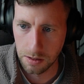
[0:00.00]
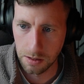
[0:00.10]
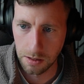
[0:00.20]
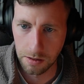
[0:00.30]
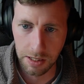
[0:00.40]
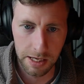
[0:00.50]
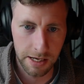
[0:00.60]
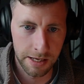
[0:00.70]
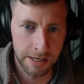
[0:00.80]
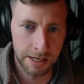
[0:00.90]
Okay,
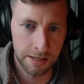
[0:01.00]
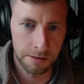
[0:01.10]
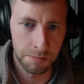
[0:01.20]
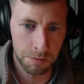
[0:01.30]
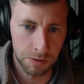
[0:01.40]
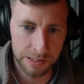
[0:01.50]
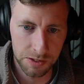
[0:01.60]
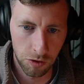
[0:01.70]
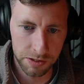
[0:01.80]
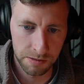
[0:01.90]
and then you might want to
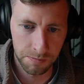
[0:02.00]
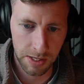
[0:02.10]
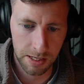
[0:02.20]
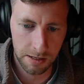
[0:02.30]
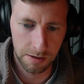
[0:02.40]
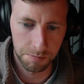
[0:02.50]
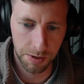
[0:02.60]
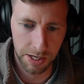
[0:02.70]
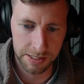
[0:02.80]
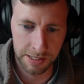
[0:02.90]
sort them
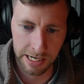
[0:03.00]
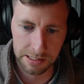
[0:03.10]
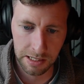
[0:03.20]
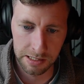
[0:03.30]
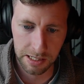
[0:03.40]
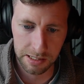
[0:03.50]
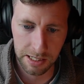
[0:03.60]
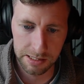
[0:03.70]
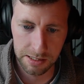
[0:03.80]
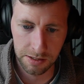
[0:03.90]
by the next contact
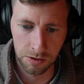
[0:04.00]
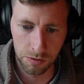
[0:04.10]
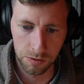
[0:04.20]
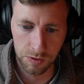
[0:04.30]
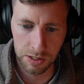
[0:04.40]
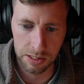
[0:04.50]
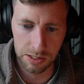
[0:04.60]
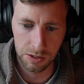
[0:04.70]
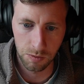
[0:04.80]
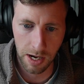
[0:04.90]
date so you know who you need
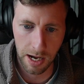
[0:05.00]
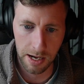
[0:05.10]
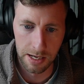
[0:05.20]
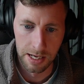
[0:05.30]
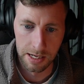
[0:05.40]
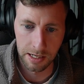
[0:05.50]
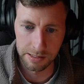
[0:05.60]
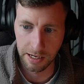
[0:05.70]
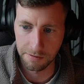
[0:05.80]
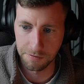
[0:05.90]
to
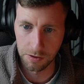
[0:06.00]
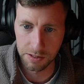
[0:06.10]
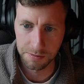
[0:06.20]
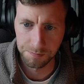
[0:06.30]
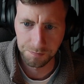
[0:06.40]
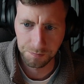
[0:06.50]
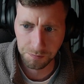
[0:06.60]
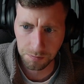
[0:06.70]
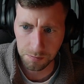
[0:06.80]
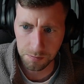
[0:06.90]
contact first.
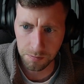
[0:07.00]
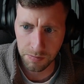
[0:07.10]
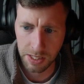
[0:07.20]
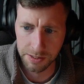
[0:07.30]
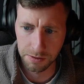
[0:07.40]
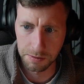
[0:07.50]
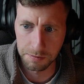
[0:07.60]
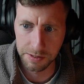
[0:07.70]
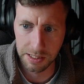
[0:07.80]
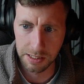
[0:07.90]
So we would
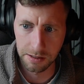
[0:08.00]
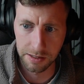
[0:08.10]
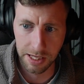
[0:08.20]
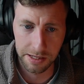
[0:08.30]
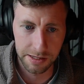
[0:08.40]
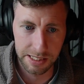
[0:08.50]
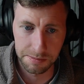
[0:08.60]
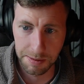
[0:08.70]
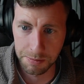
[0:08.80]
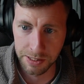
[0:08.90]
see here that these
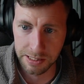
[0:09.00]
people need to be